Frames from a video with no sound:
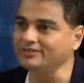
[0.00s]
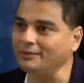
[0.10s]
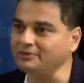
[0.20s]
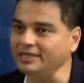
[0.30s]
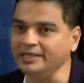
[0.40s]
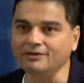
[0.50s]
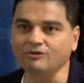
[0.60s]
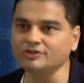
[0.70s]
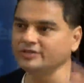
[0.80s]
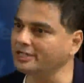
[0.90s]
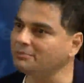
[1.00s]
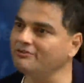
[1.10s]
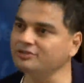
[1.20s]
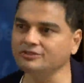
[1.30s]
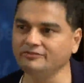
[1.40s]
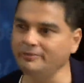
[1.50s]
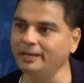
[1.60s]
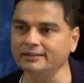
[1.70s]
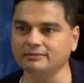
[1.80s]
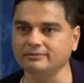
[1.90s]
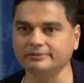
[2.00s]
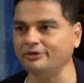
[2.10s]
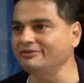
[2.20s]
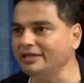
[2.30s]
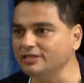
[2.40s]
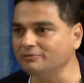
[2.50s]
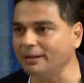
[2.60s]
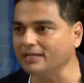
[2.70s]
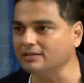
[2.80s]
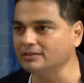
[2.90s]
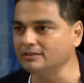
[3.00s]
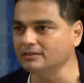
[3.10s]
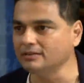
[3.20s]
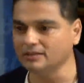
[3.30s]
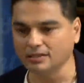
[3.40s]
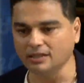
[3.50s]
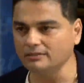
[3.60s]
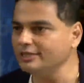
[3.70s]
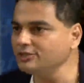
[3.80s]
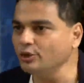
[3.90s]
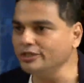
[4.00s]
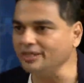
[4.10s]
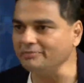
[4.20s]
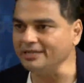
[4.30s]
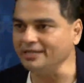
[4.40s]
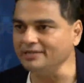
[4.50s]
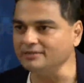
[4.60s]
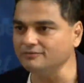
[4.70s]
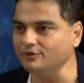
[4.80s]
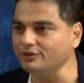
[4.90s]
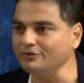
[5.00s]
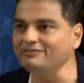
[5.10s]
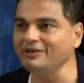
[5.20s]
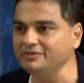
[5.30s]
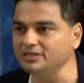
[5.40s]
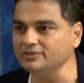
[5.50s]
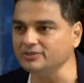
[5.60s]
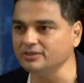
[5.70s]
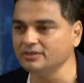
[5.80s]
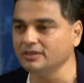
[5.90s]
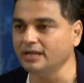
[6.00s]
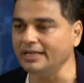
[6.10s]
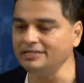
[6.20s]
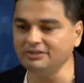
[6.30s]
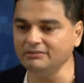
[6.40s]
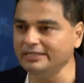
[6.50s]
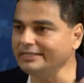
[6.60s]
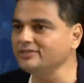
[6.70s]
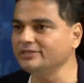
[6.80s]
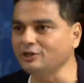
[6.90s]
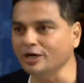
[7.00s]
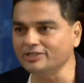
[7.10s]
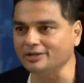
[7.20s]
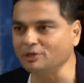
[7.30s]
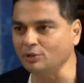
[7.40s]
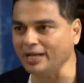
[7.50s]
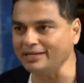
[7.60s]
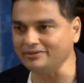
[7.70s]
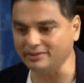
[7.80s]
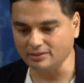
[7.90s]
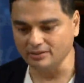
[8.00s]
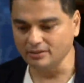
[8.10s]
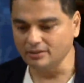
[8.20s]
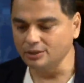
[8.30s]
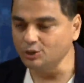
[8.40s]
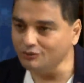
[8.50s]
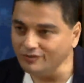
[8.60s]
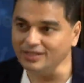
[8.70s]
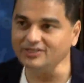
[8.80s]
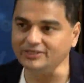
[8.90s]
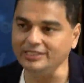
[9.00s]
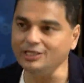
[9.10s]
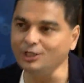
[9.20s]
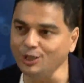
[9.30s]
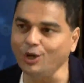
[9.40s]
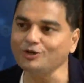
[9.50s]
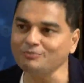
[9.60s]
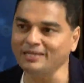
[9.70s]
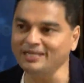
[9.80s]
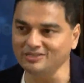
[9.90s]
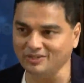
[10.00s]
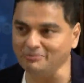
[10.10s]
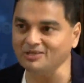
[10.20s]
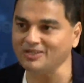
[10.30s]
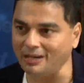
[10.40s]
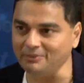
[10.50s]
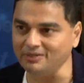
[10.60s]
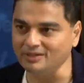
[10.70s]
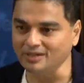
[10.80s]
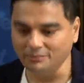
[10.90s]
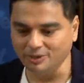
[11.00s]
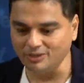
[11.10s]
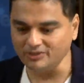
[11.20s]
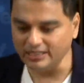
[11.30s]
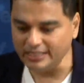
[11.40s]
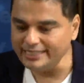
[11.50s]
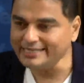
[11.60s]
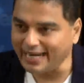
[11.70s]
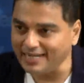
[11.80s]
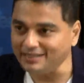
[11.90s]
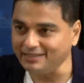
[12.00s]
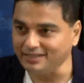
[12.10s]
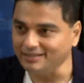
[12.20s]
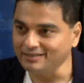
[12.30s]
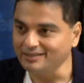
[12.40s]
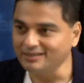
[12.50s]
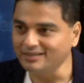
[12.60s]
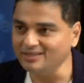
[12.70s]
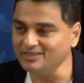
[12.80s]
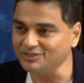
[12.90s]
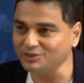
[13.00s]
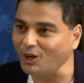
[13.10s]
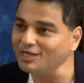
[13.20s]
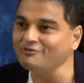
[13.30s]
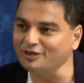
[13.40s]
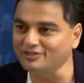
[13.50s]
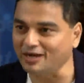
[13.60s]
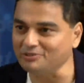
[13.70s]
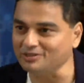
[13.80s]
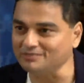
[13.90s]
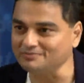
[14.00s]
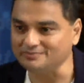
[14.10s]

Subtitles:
disruptor in India was Nirma, which was way back 25 years back. There's no disruptor in India for 25 years. And even leaders did not disrupt their own category. You will see many disruptors happen because each category is calling for disruption.